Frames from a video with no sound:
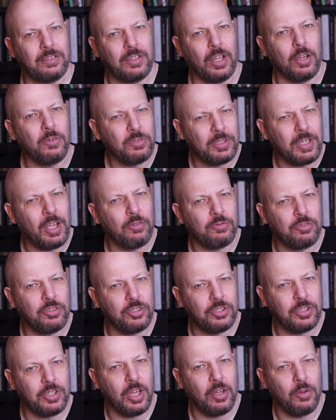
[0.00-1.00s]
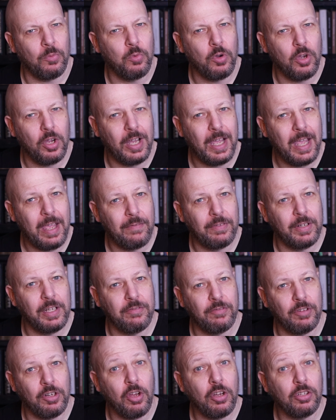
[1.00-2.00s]
those cultures that were
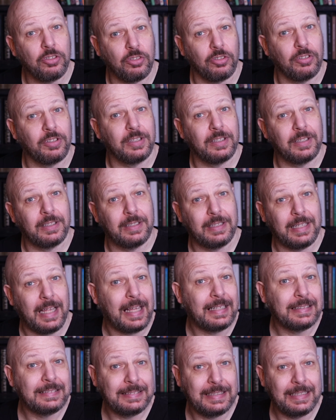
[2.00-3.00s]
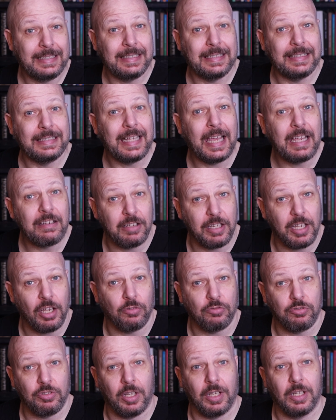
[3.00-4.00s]
heavily reliant on hunting and
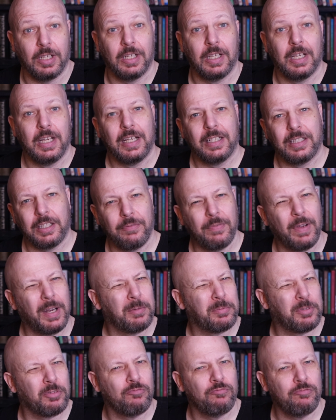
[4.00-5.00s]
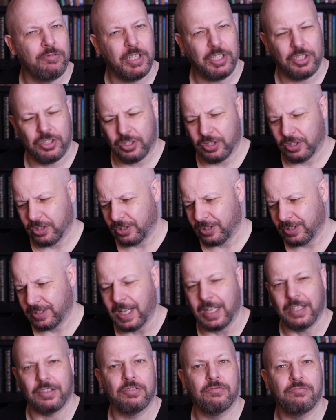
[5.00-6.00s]
agriculture developed a rich
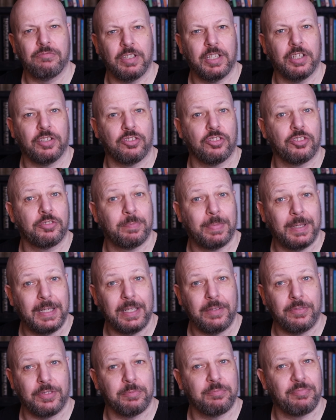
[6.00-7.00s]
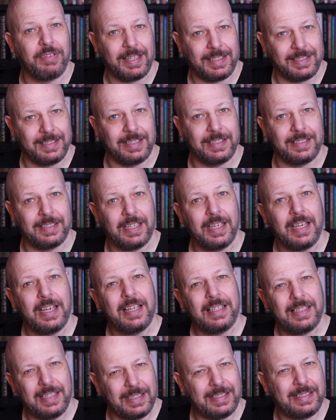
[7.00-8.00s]
set of religious beliefs and practices
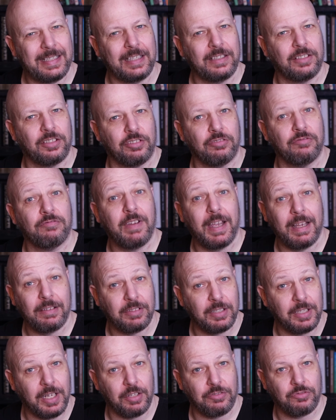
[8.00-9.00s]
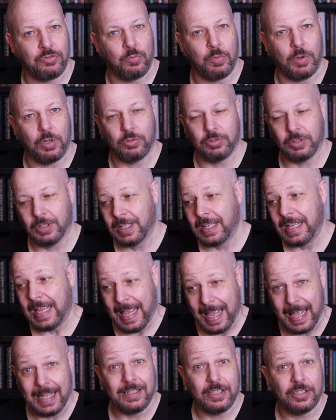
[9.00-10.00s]
that centered around the natural world
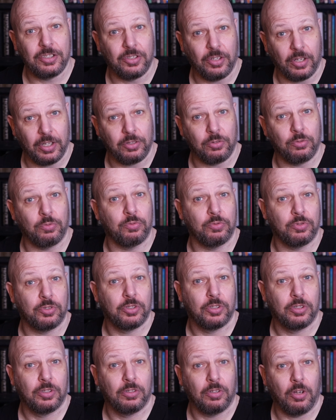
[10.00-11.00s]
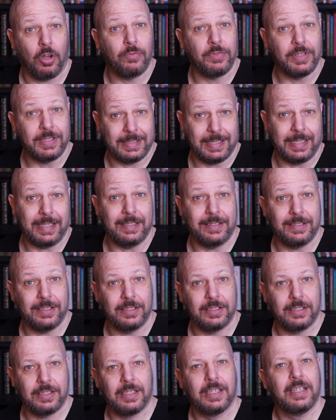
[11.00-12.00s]
and the cycles of the
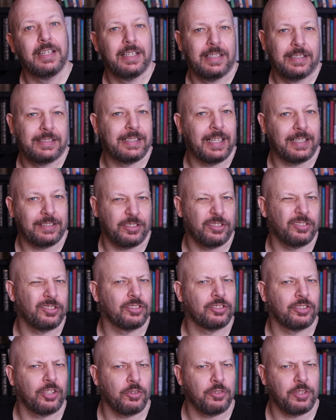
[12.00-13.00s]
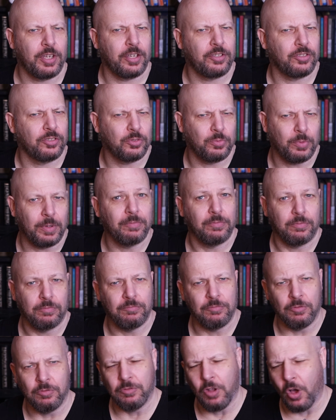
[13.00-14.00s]
seasons, such as associations with
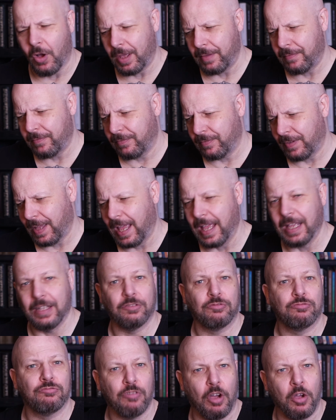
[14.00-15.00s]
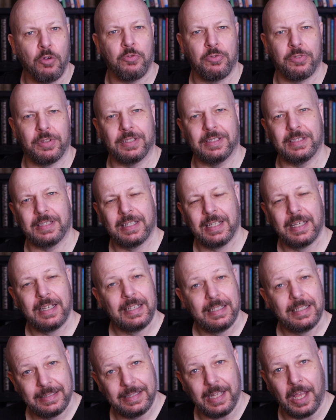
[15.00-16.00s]
life and growth and
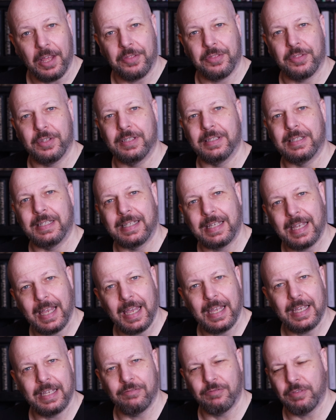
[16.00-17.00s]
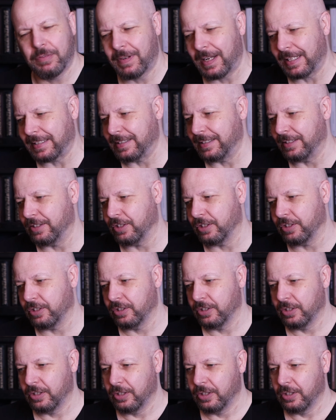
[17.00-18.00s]
death and decay, reflecting a
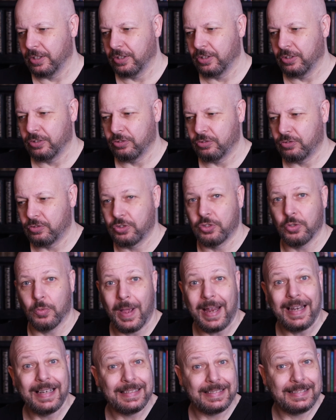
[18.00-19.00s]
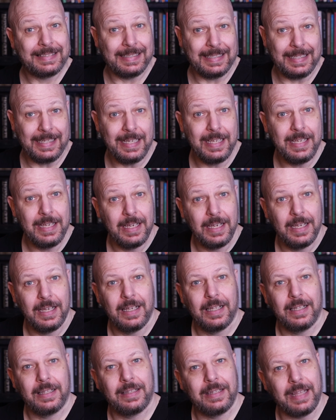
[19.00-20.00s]
duality
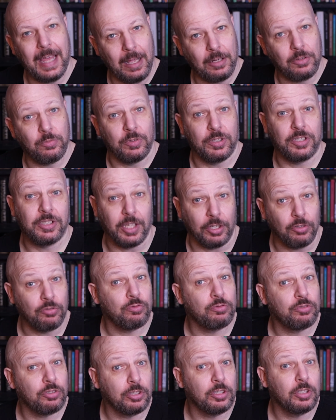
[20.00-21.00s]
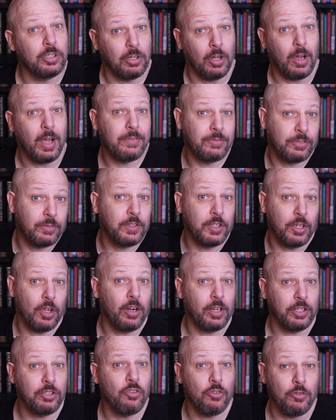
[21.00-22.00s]
that was central to the lives of the
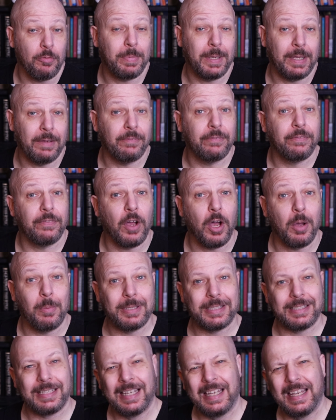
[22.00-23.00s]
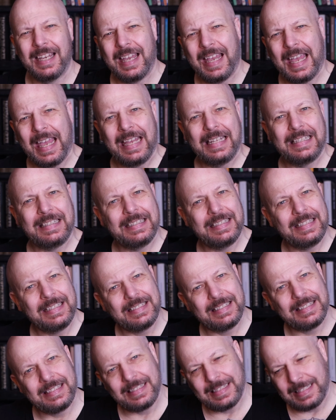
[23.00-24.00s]
early European farmers. And it
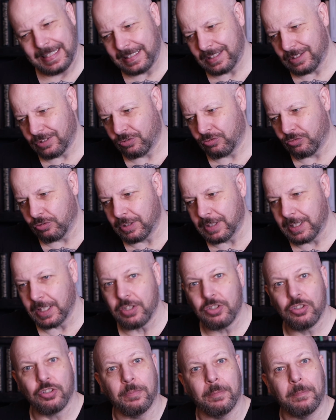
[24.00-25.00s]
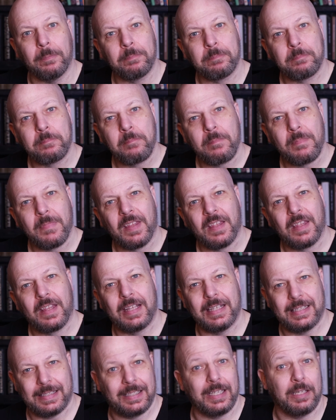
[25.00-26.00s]
is this tradition
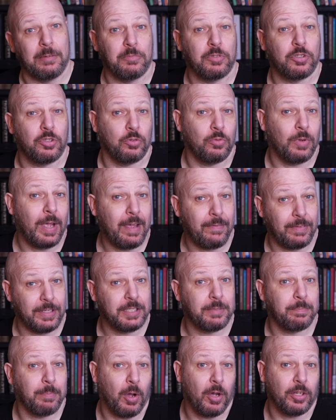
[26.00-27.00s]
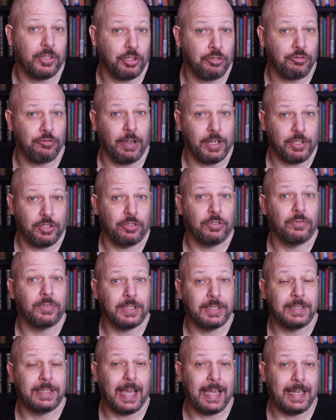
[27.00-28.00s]
that seems to have inspired the creation of
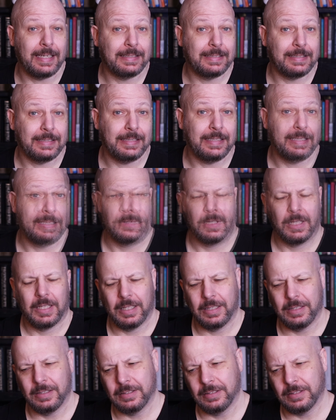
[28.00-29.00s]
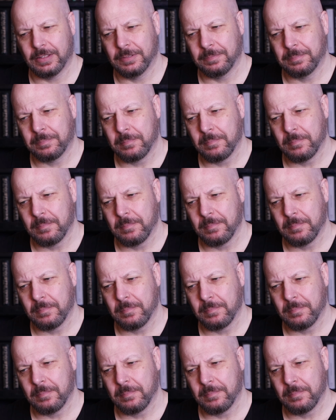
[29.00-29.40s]
the deity. And